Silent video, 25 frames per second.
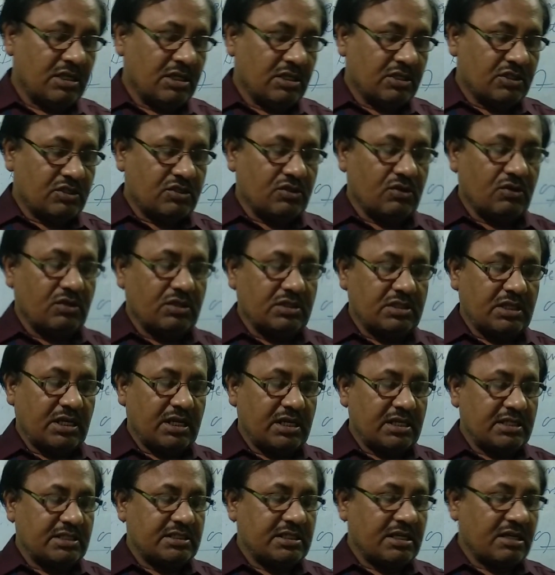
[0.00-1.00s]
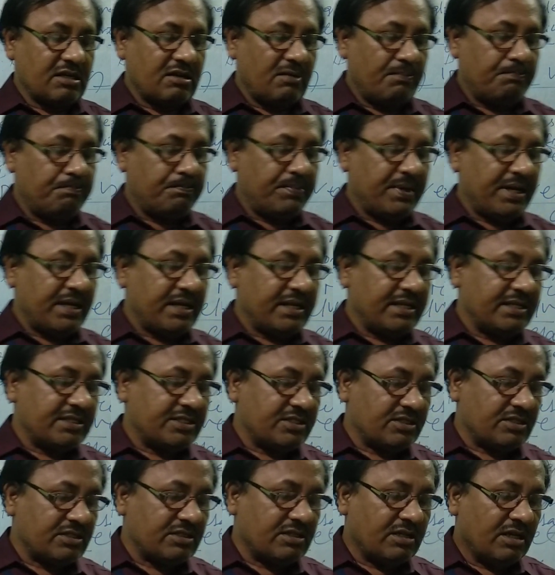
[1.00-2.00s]
So there is a
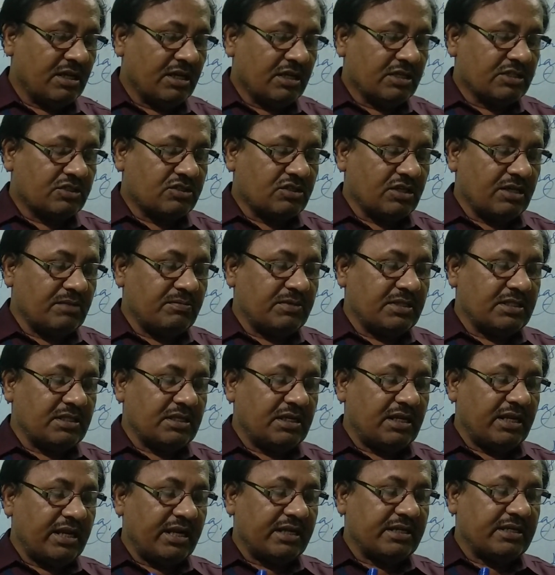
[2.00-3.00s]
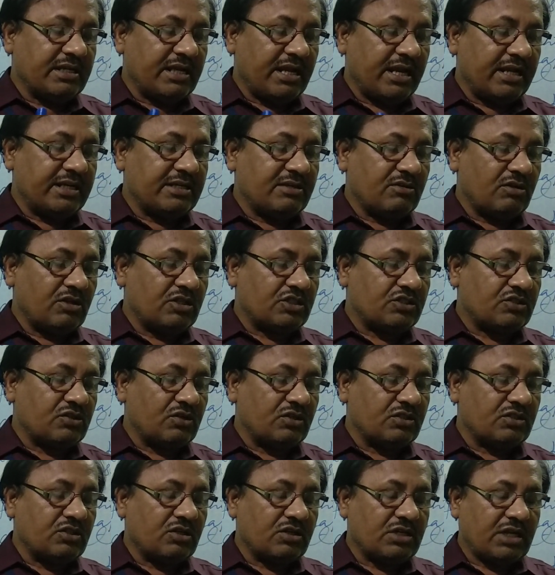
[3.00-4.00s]
comparison. So even in the late night
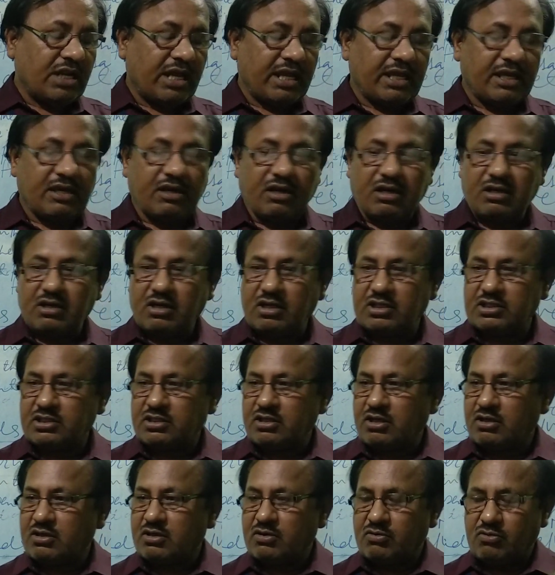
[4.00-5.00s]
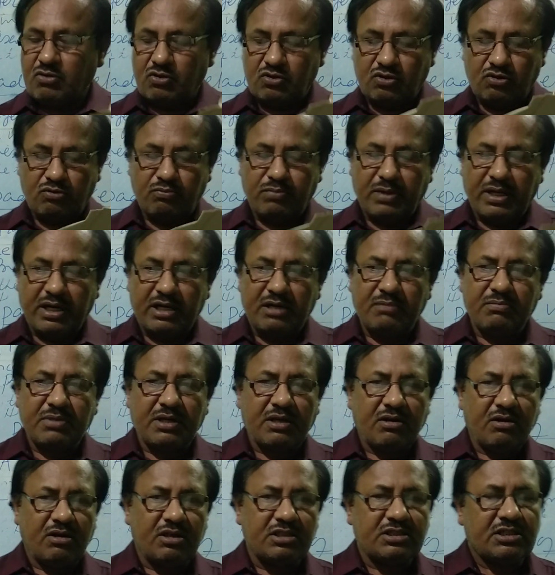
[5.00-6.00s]
also the tiger does not go to bed
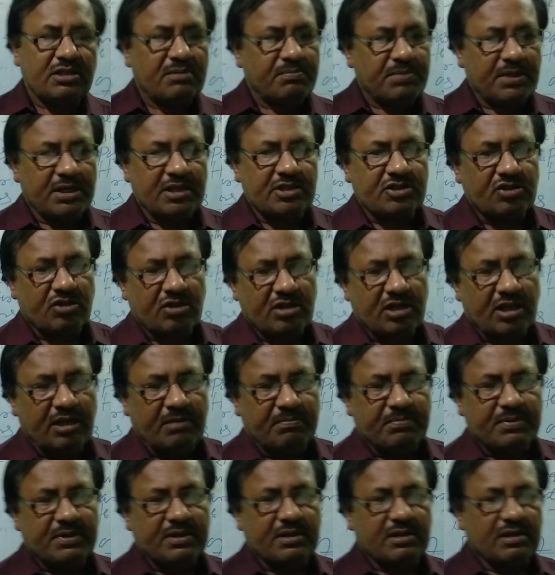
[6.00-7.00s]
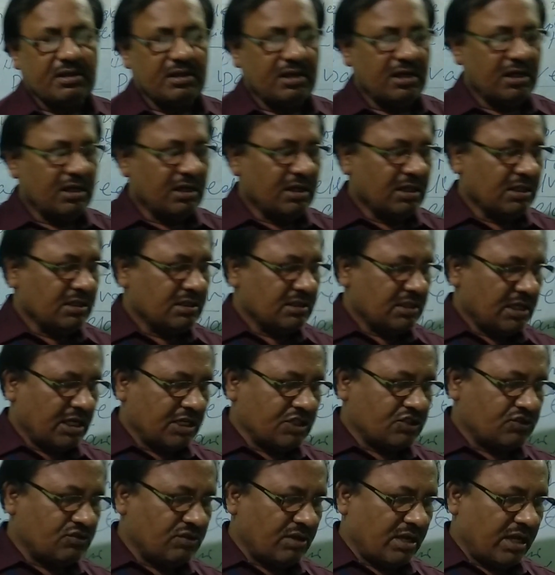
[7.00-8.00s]
because he feels unhappy.
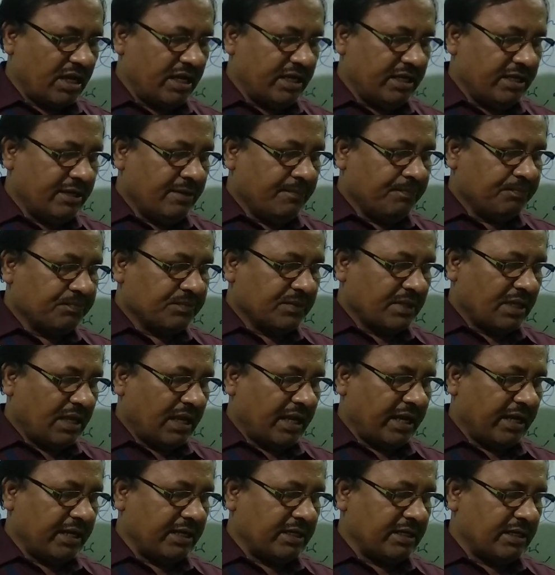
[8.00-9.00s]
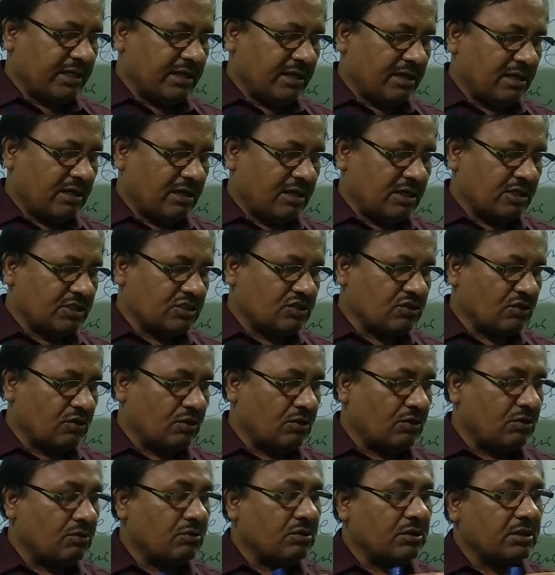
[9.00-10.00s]
That's why. And
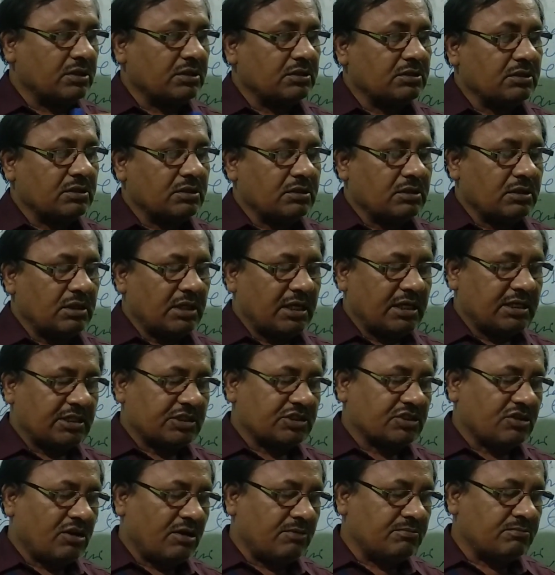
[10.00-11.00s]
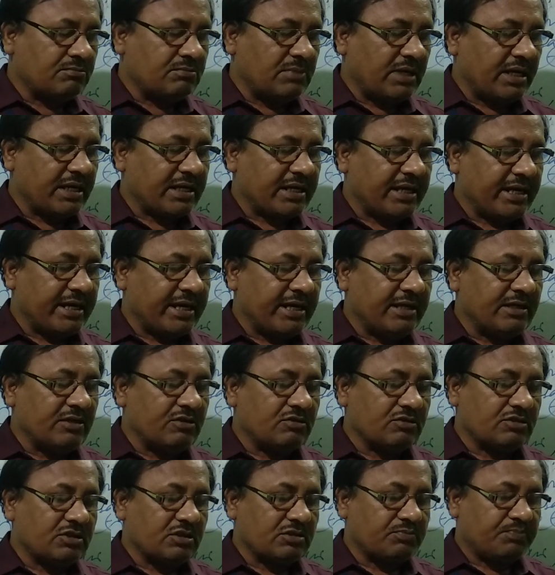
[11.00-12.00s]
so let us come again
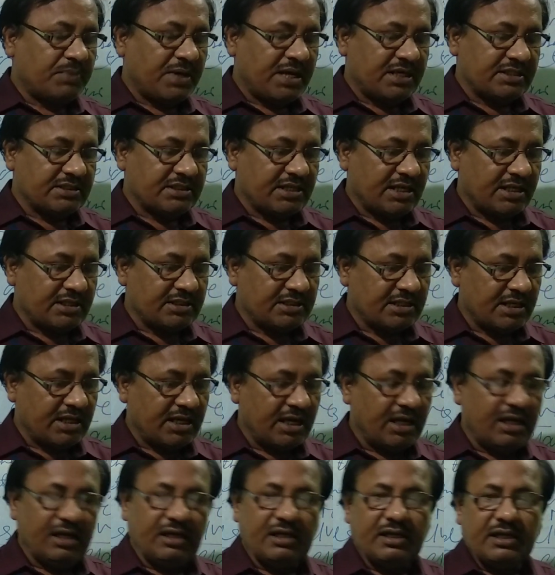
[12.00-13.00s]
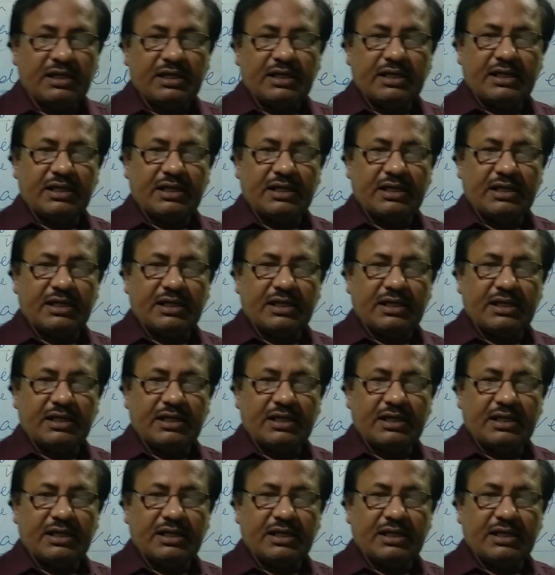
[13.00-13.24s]
to the first stanza.